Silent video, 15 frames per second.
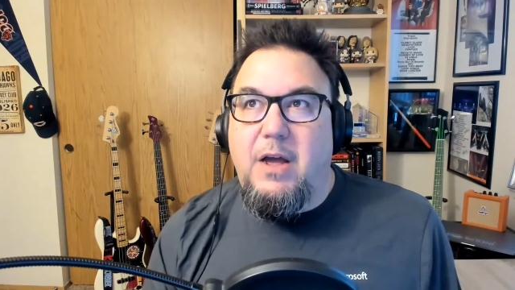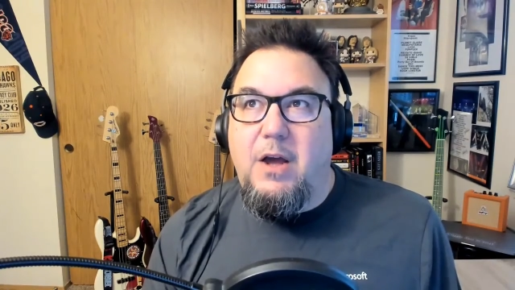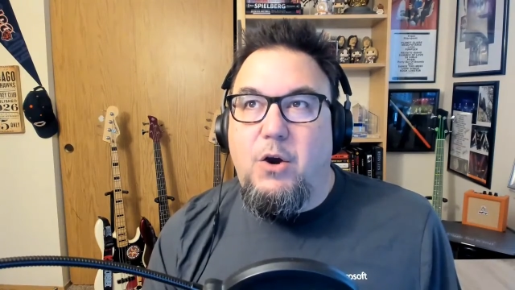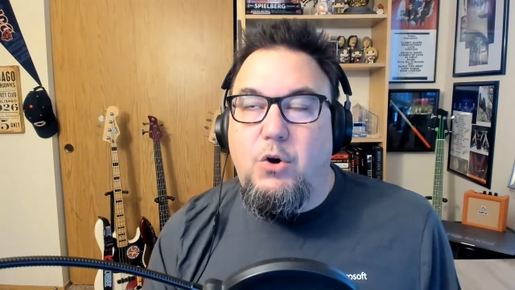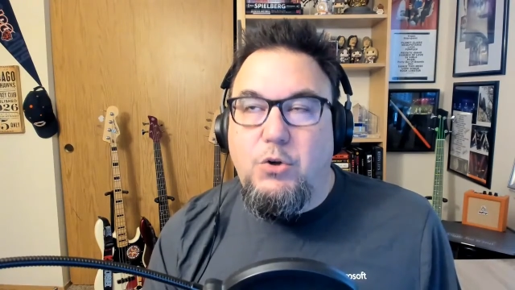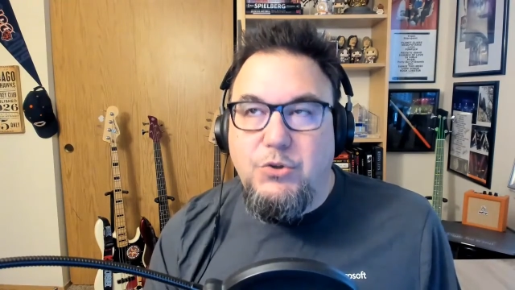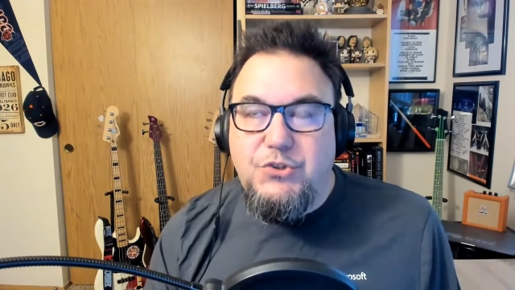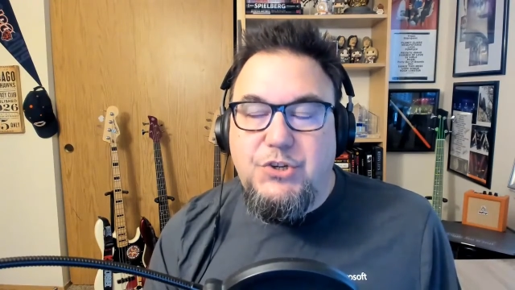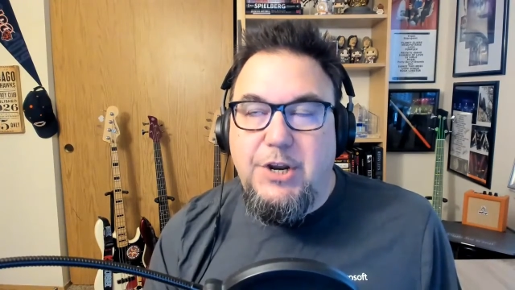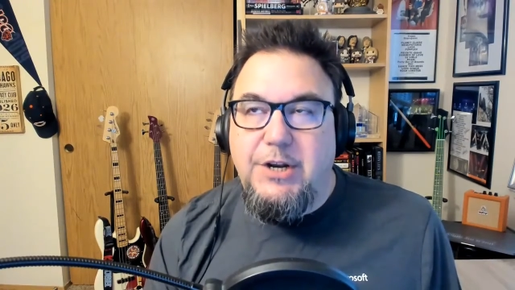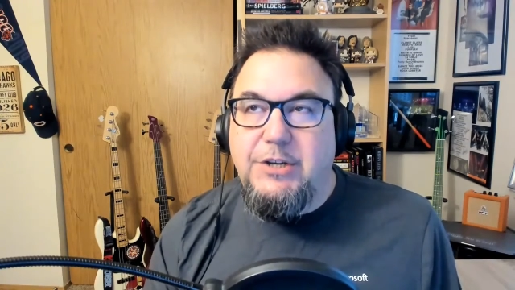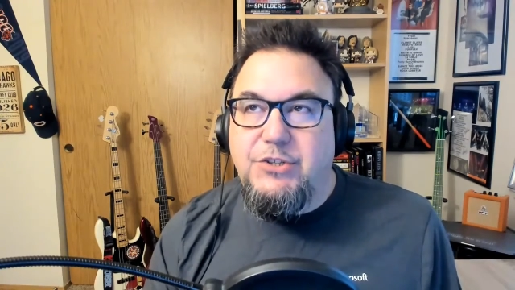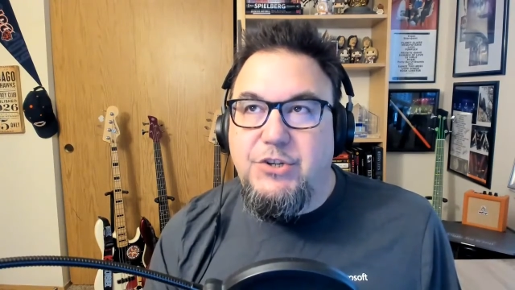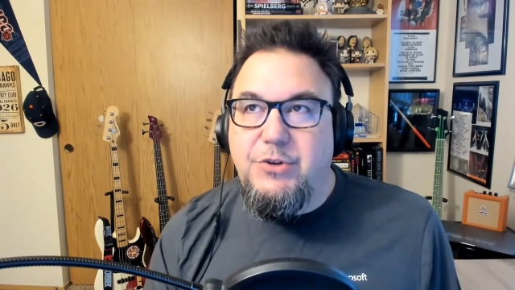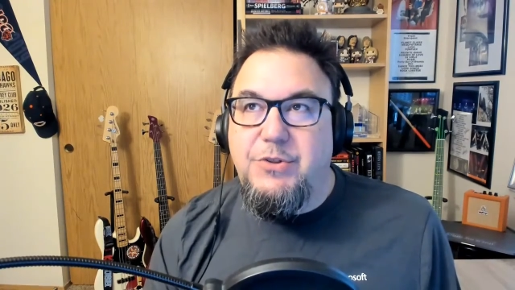who's going
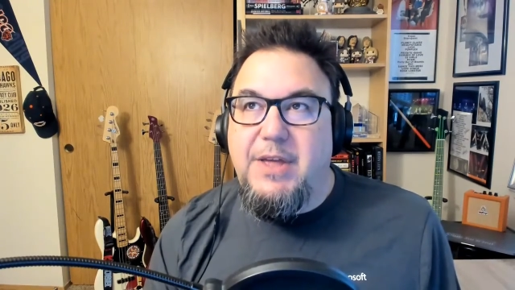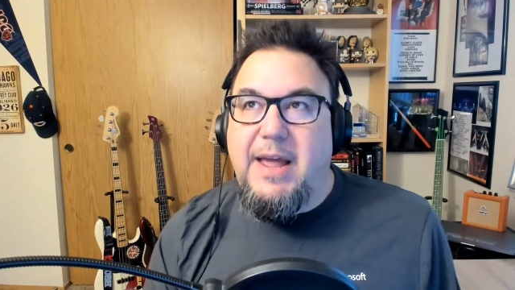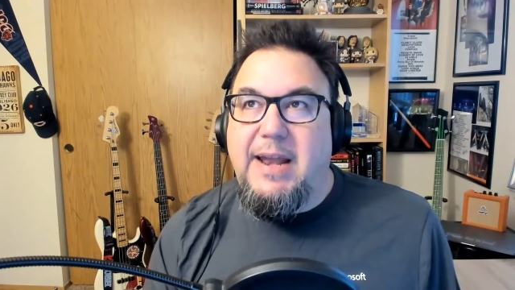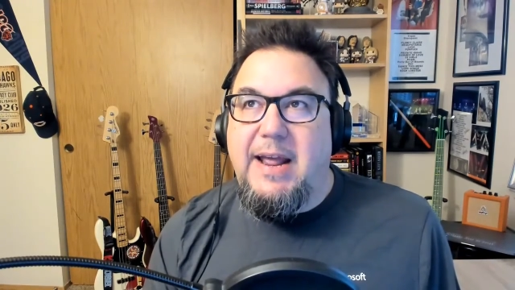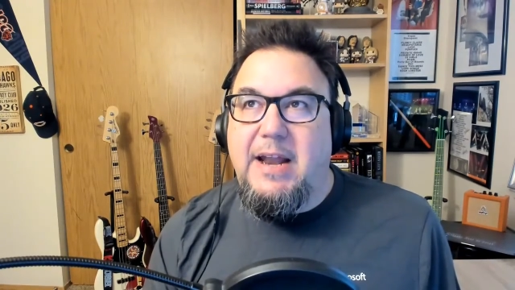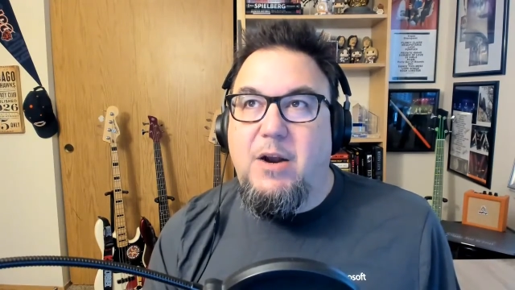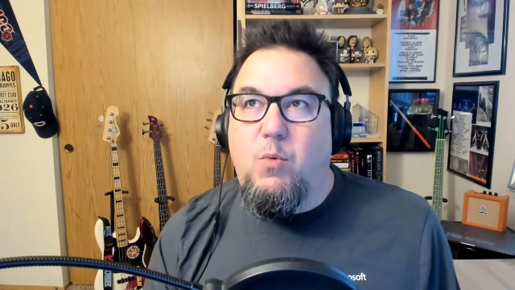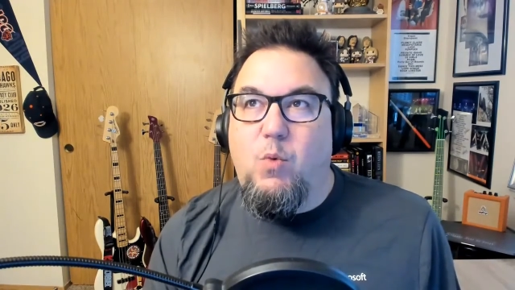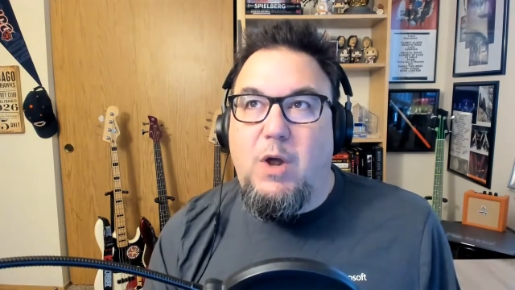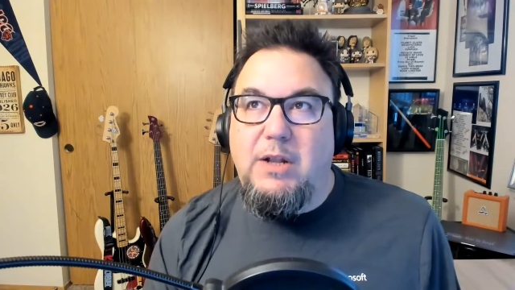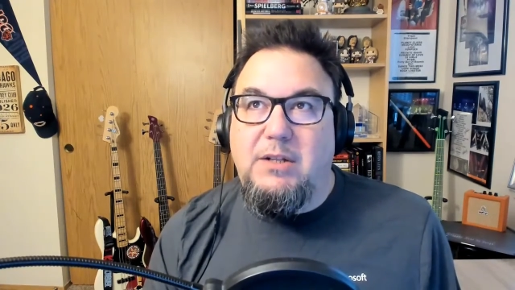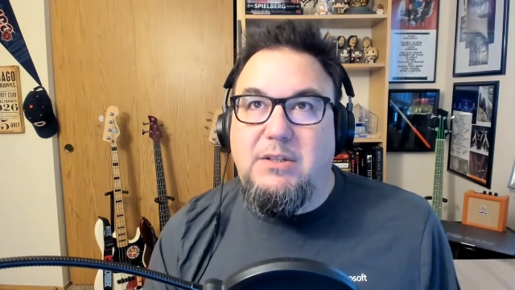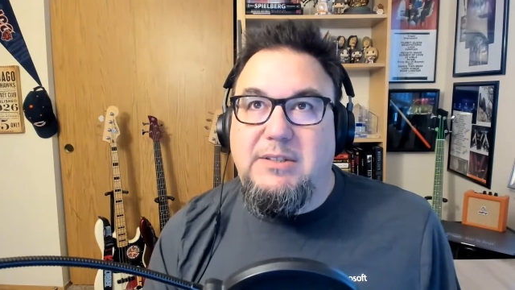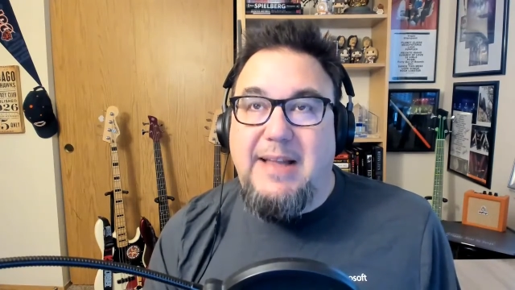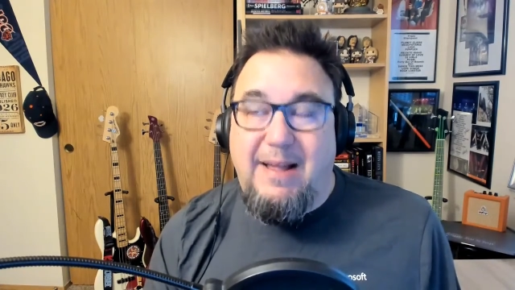to do that and at
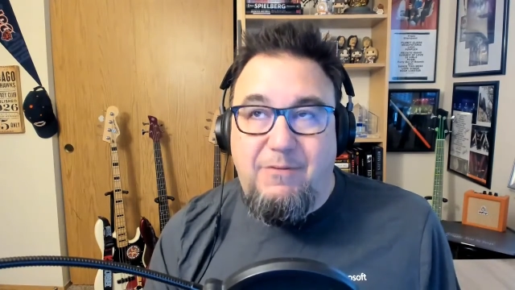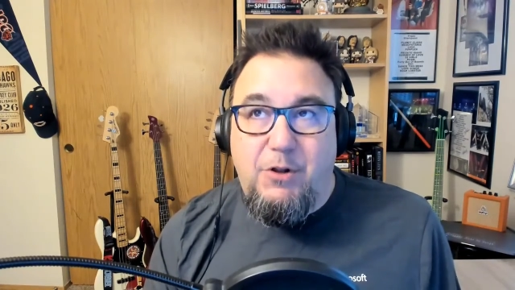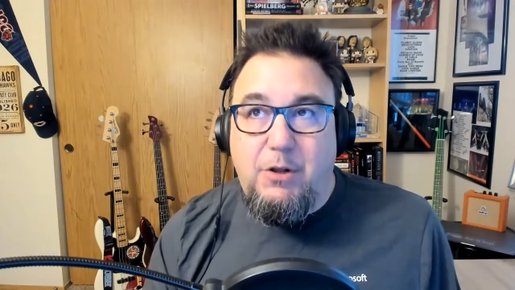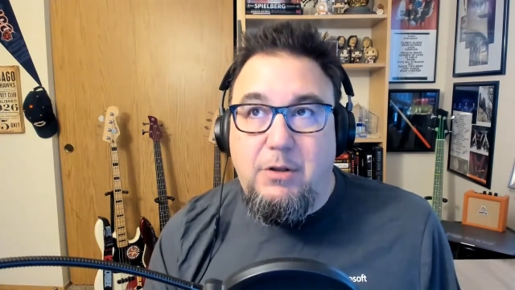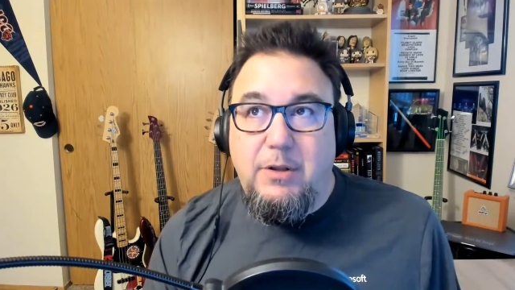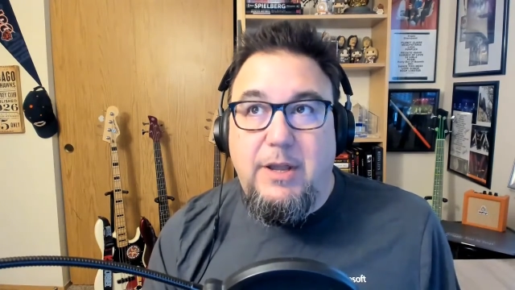what level,